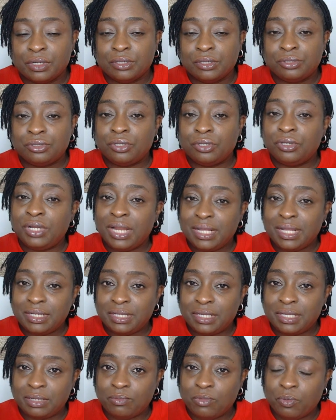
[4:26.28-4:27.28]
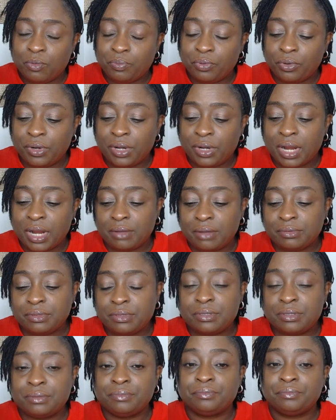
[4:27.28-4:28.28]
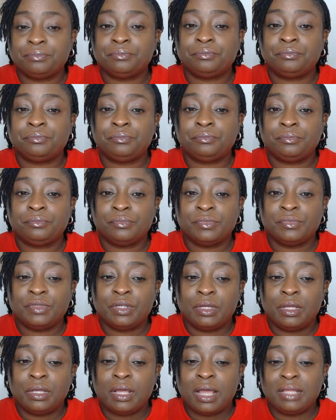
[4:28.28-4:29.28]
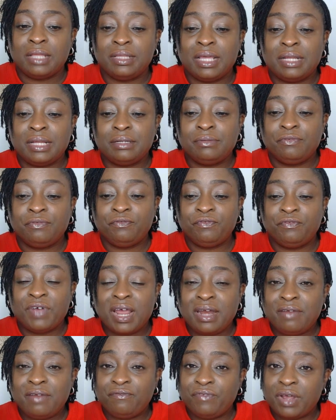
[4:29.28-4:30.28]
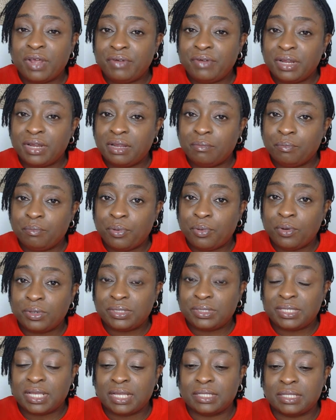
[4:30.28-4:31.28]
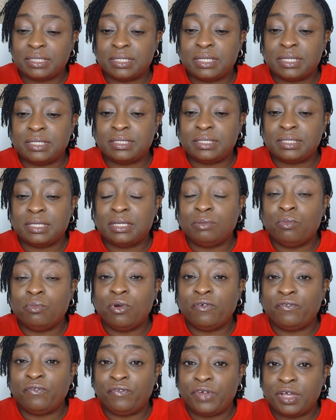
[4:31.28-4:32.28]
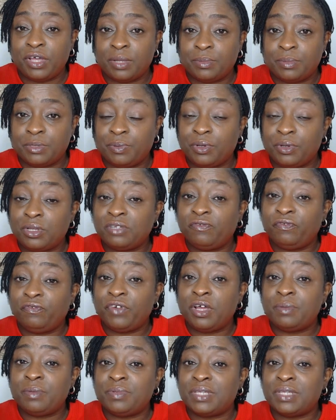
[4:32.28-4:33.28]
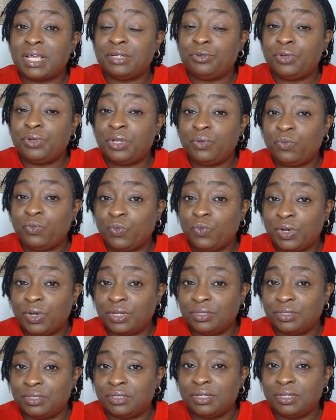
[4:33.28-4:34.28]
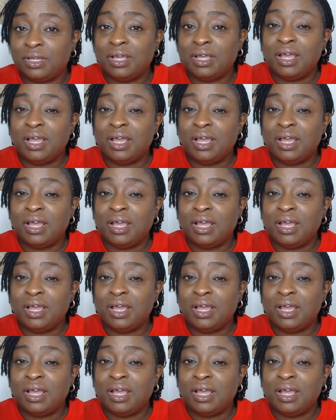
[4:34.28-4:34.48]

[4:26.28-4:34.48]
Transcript: So you learn the Igbo pronouns. And then very, very important is Igbo verbs, because verbs are doing words.